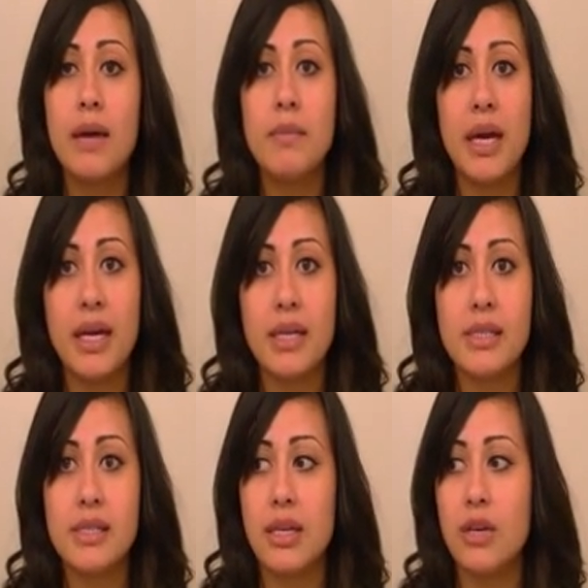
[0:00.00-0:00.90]
I'm not going to
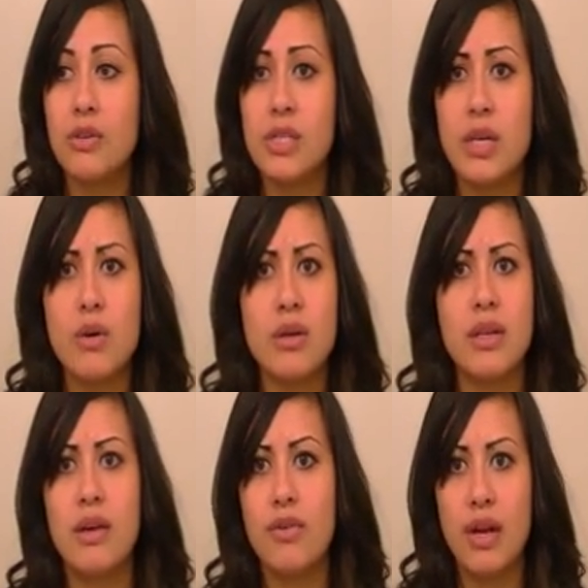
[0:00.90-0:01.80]
sit here and say, oh, I'll
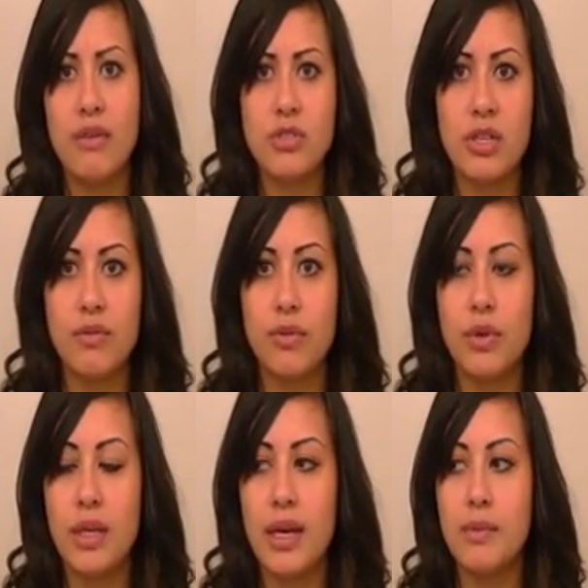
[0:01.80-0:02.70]
never have junk food
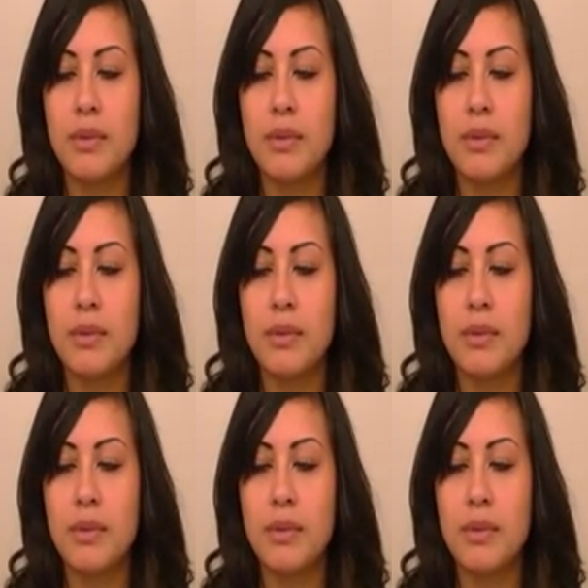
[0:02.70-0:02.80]
again,